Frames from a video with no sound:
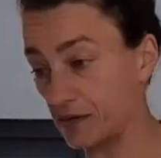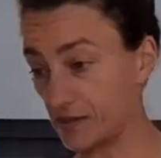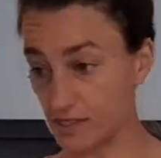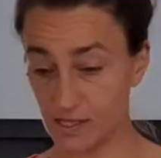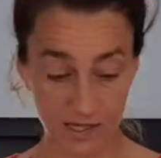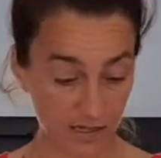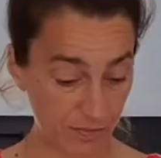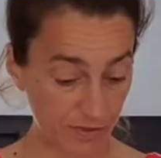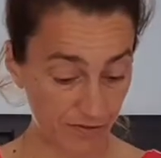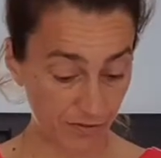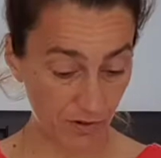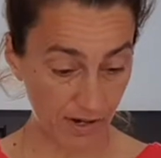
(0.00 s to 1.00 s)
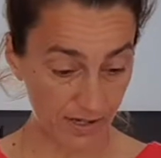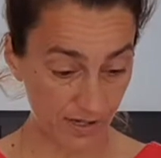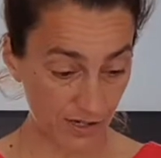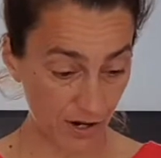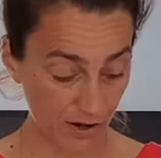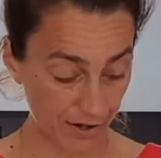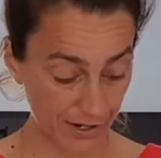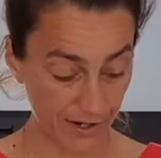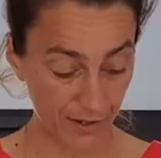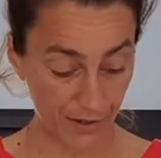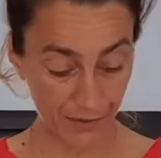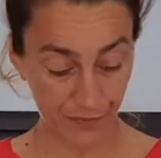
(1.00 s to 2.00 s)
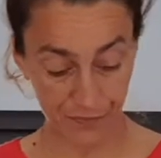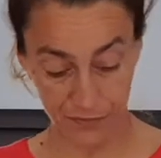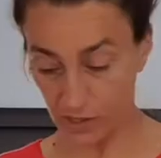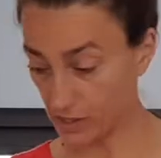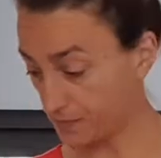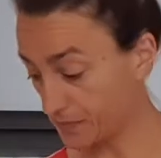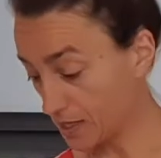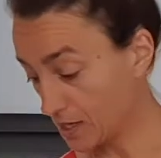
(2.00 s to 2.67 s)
these things before I start. I know, right?